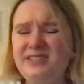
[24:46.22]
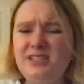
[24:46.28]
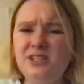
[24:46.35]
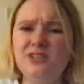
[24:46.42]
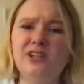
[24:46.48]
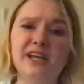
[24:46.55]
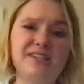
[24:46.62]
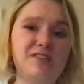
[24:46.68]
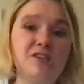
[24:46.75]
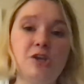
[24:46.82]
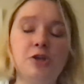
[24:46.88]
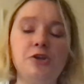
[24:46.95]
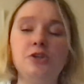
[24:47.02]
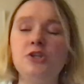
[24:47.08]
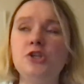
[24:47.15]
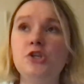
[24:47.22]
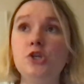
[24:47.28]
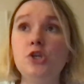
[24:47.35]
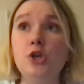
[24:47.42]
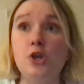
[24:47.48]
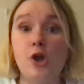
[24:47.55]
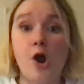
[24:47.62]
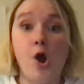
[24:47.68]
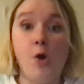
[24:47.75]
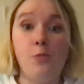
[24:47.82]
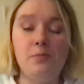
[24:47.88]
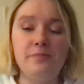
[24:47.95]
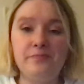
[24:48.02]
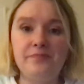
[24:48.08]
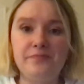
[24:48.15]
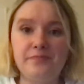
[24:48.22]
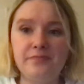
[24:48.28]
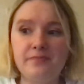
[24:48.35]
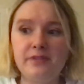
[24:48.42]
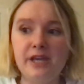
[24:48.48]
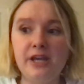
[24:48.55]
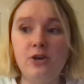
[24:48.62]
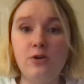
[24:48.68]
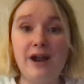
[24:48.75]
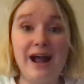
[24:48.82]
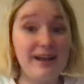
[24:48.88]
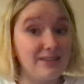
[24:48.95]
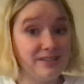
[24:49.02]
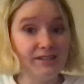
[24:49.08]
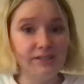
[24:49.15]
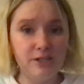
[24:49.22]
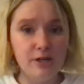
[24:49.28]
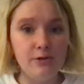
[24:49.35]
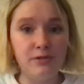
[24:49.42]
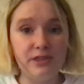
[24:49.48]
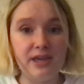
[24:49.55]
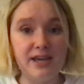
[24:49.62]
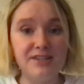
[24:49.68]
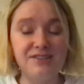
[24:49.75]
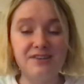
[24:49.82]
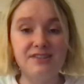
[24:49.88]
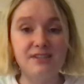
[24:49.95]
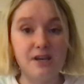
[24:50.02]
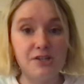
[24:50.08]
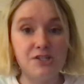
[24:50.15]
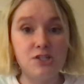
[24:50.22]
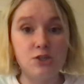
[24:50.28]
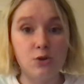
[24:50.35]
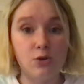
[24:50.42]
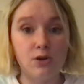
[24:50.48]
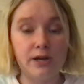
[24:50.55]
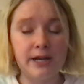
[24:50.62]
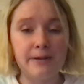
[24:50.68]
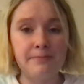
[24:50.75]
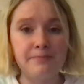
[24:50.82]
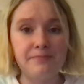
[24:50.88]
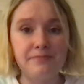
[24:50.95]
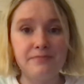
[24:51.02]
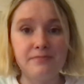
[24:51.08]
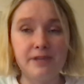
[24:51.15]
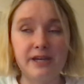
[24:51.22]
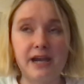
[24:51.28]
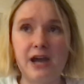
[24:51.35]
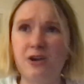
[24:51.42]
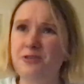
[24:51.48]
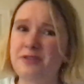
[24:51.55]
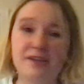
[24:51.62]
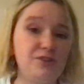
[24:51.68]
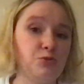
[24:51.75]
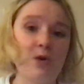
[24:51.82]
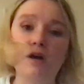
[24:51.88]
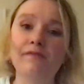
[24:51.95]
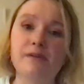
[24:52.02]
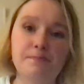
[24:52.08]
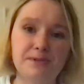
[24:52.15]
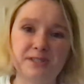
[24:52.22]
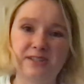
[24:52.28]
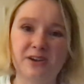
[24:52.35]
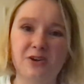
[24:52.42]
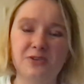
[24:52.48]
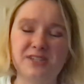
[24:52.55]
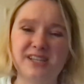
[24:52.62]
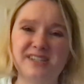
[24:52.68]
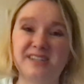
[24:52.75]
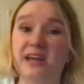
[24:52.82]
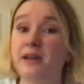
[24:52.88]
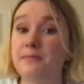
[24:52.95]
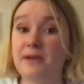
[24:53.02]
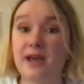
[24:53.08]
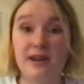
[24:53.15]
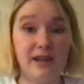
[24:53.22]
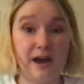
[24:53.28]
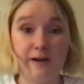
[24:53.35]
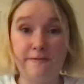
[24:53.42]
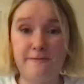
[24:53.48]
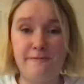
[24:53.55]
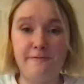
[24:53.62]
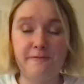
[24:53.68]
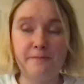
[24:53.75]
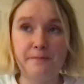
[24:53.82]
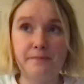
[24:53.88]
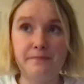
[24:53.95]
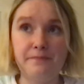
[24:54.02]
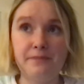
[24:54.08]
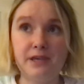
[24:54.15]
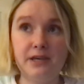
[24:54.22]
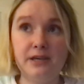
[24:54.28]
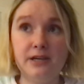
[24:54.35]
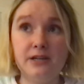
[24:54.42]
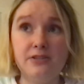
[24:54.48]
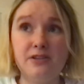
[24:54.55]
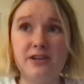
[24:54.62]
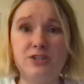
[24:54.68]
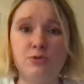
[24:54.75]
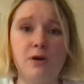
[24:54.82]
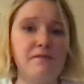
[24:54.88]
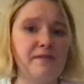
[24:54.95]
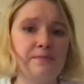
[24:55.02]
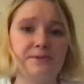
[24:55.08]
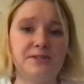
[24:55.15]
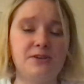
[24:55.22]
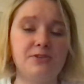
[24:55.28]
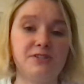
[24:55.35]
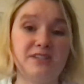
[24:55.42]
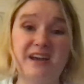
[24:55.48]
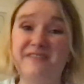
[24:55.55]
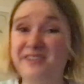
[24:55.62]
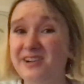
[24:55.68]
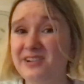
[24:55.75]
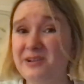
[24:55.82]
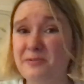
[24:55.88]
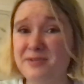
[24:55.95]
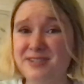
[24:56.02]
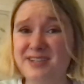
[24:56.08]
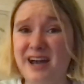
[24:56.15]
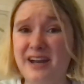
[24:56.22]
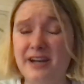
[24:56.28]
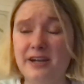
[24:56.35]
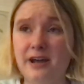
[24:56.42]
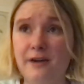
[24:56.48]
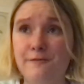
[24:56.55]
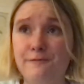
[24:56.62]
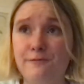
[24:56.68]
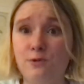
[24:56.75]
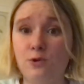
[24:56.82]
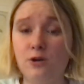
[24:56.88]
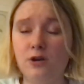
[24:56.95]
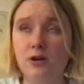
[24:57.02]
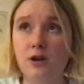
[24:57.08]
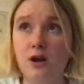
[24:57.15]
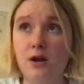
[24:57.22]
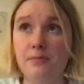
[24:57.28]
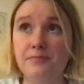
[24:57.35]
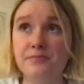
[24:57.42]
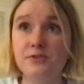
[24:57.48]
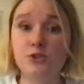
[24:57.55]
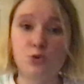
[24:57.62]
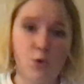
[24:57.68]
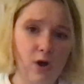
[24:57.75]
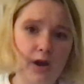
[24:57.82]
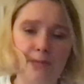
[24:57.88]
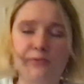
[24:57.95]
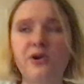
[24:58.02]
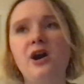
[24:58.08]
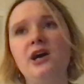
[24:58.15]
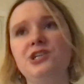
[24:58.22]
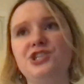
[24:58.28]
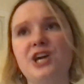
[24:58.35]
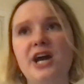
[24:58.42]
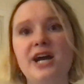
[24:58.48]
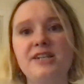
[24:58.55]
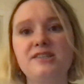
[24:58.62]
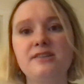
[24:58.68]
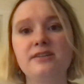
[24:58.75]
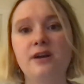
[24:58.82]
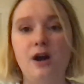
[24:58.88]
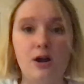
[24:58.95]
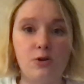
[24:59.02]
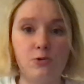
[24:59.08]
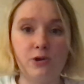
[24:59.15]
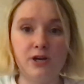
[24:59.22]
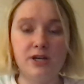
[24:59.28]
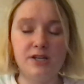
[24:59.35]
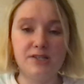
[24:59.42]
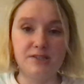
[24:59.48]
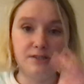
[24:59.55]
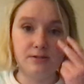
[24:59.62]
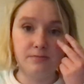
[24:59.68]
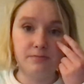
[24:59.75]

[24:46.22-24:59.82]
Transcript: like, to, you know, interact and do things and tell story. Like, I don't think 12 episodes is going to be enough. Like, 12 episodes definitely was not enough for School Out Project, Aqours,